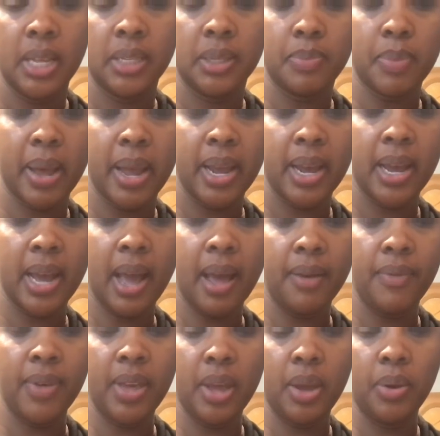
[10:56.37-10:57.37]
my
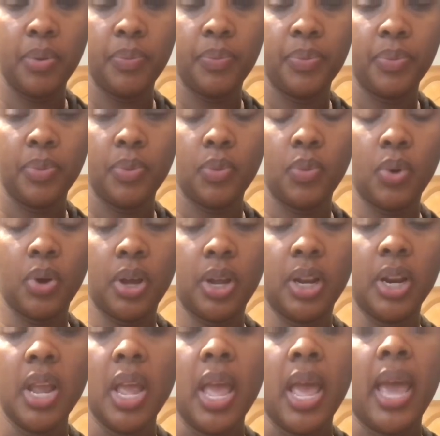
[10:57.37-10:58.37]
agave
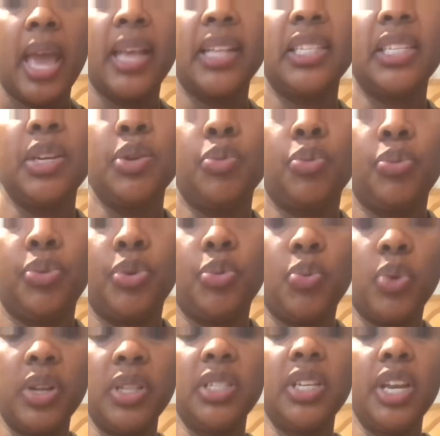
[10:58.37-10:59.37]
one, and see the
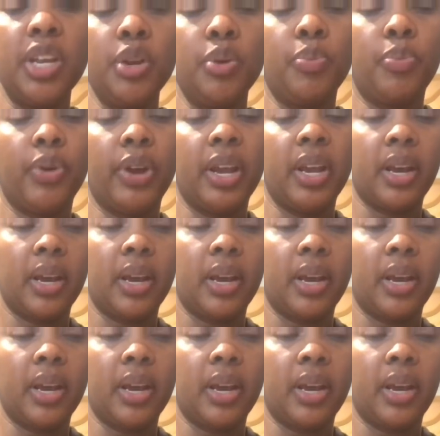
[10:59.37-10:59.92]
ones that you break